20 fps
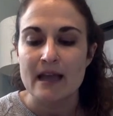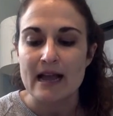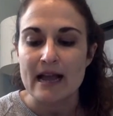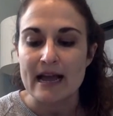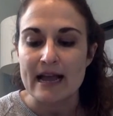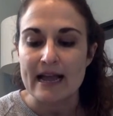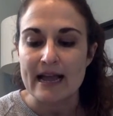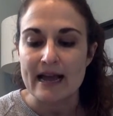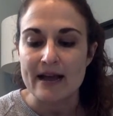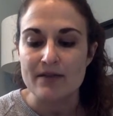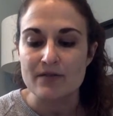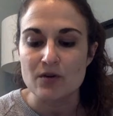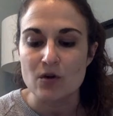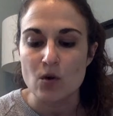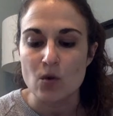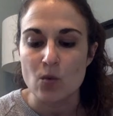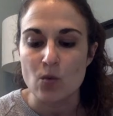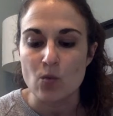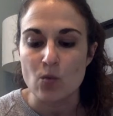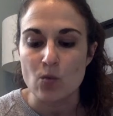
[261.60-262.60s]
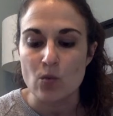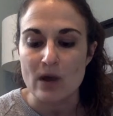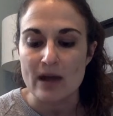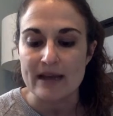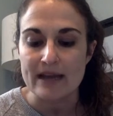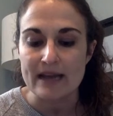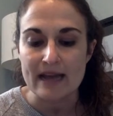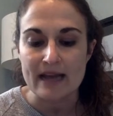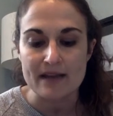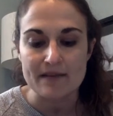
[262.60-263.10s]
I have
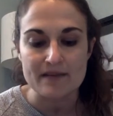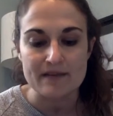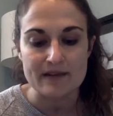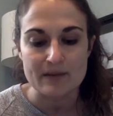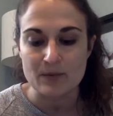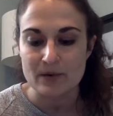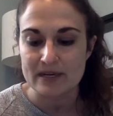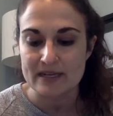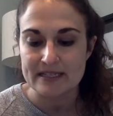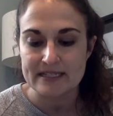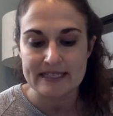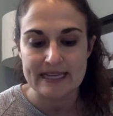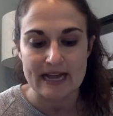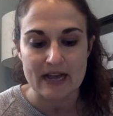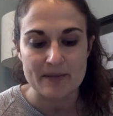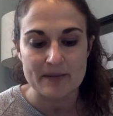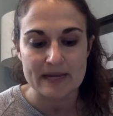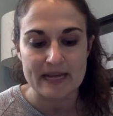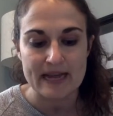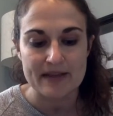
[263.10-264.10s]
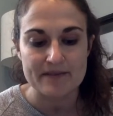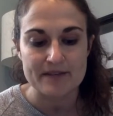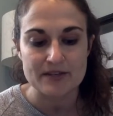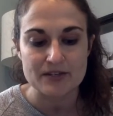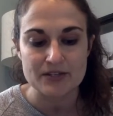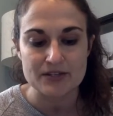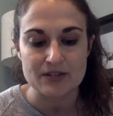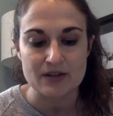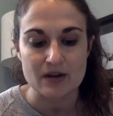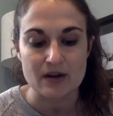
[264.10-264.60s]
1/2. If I want to see how many 1/2
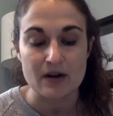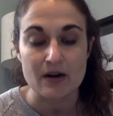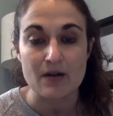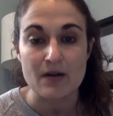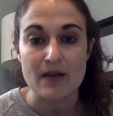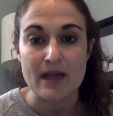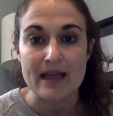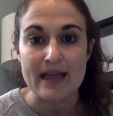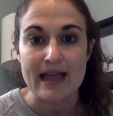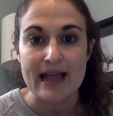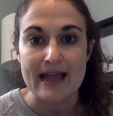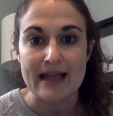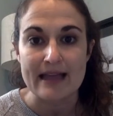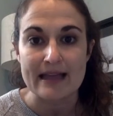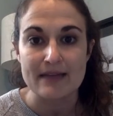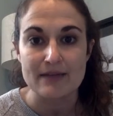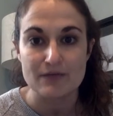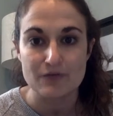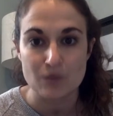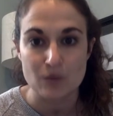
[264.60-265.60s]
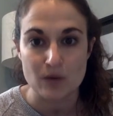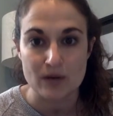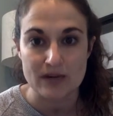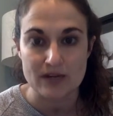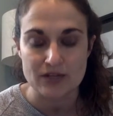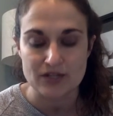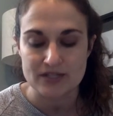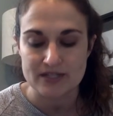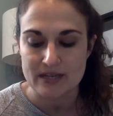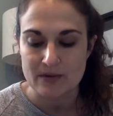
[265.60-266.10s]
inches are in 4
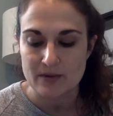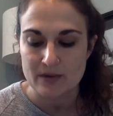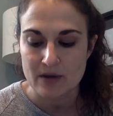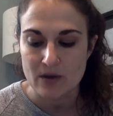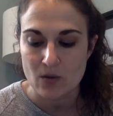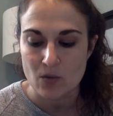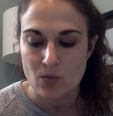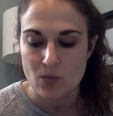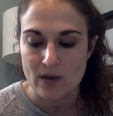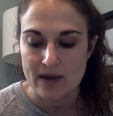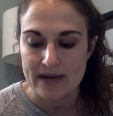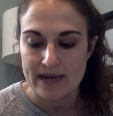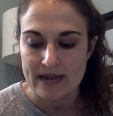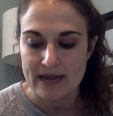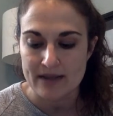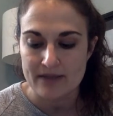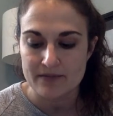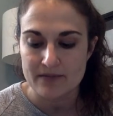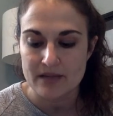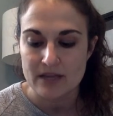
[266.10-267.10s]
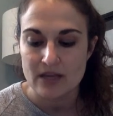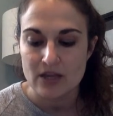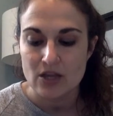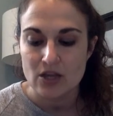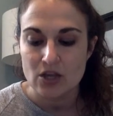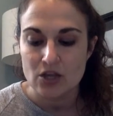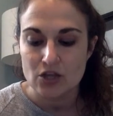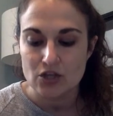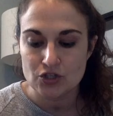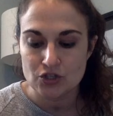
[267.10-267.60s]
inches, I would go 1/2,
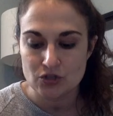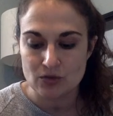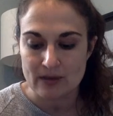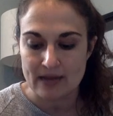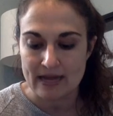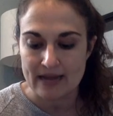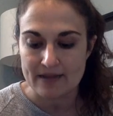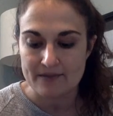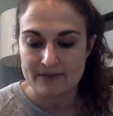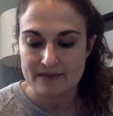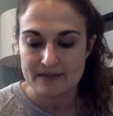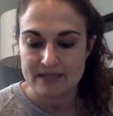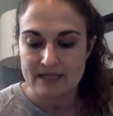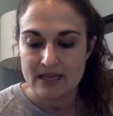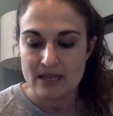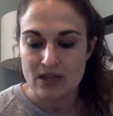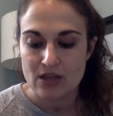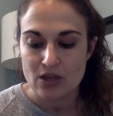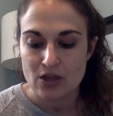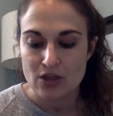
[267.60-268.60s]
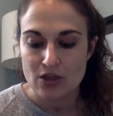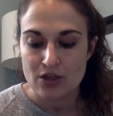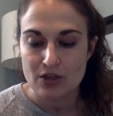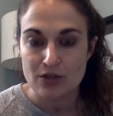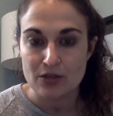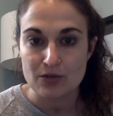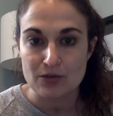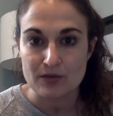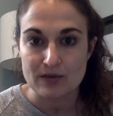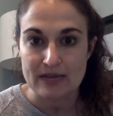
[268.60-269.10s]
2 halves,
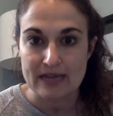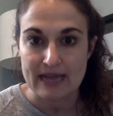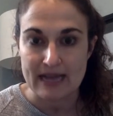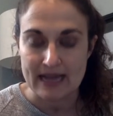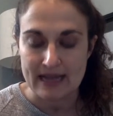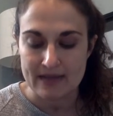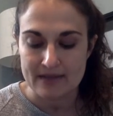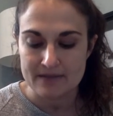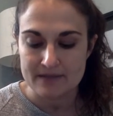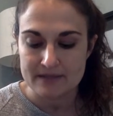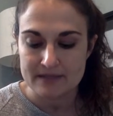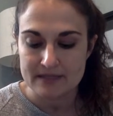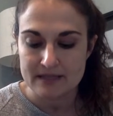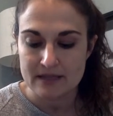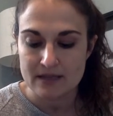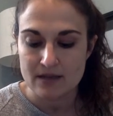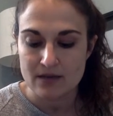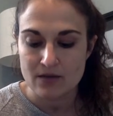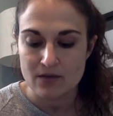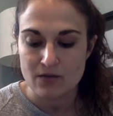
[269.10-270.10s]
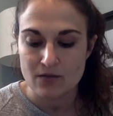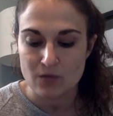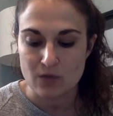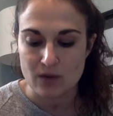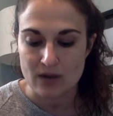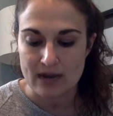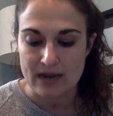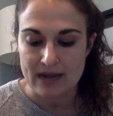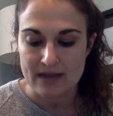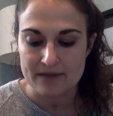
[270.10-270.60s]
3 halves, 4
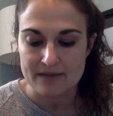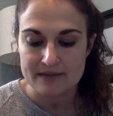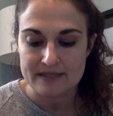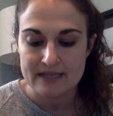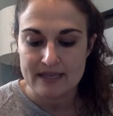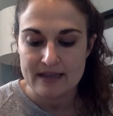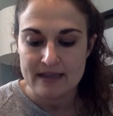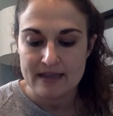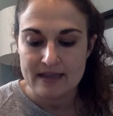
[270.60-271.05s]
halves,